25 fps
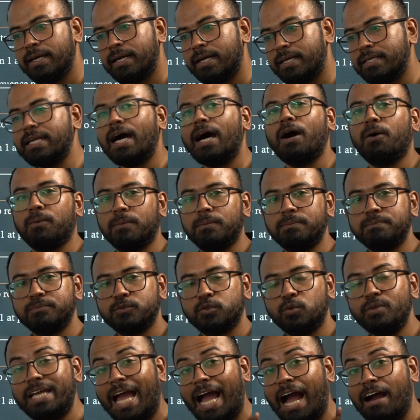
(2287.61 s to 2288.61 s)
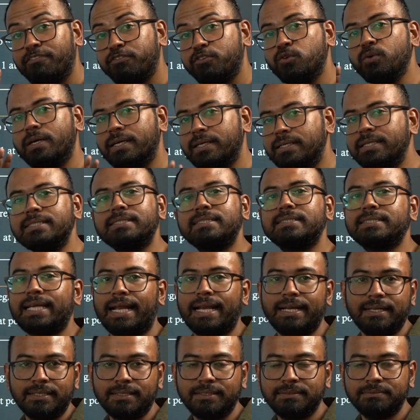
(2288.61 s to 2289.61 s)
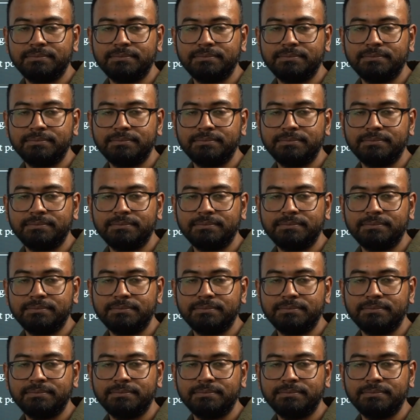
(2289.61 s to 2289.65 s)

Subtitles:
Now, we have to understand